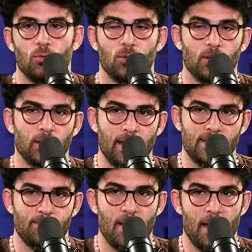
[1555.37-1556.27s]

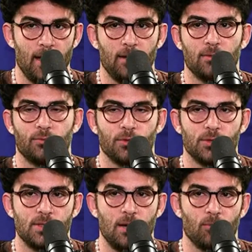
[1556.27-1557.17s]
less pay for the
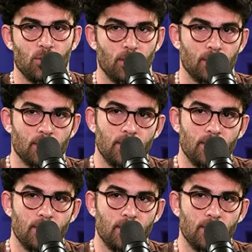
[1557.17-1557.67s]
same work.